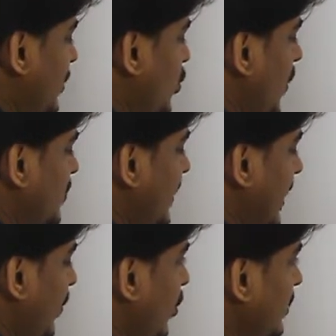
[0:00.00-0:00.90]
you would have
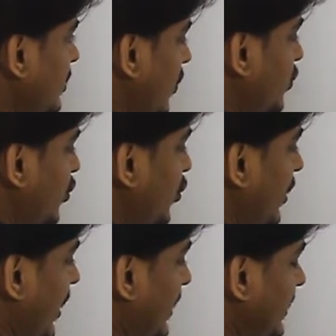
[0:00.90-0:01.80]
studied about this also junior
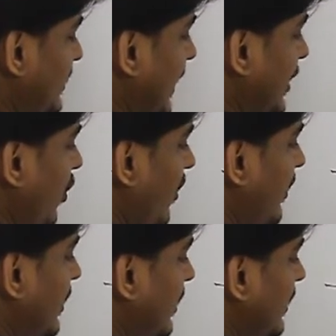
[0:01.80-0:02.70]
classes. Anyhow, I
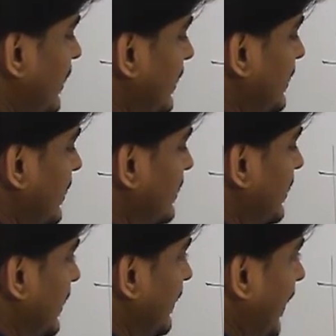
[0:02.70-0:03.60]
will just
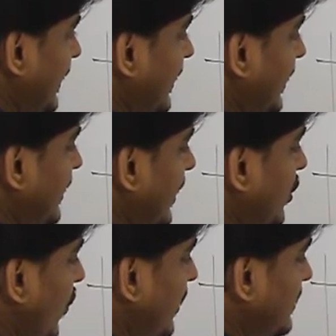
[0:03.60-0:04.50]
rewind it and tell you what